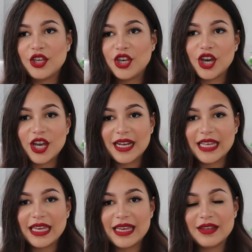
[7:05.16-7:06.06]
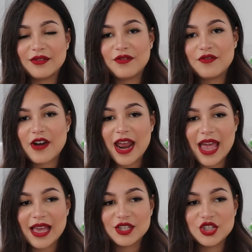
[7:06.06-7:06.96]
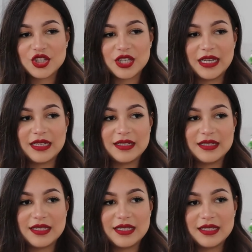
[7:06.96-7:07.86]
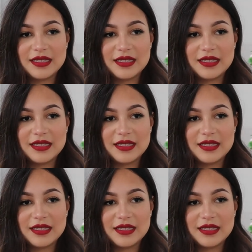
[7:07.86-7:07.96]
girly and fresh and